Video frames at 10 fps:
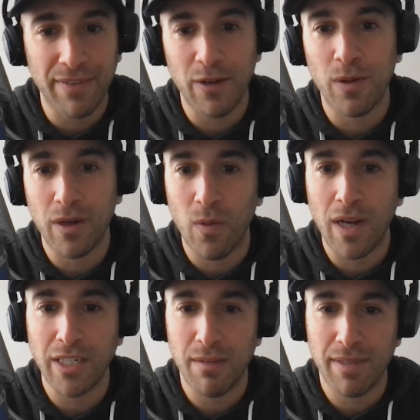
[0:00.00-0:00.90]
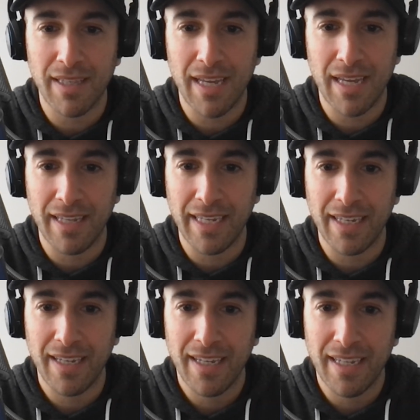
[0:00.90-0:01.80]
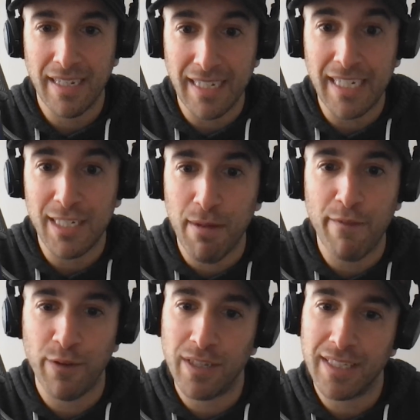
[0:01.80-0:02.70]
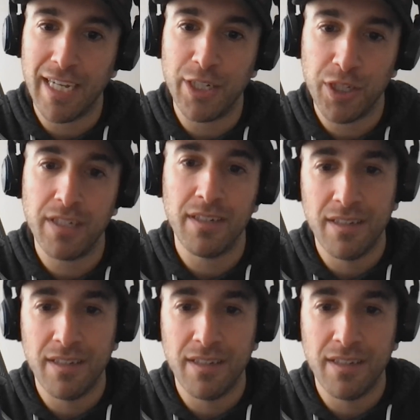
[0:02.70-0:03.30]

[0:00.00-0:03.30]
I don't want to watch something that like needs my full attention.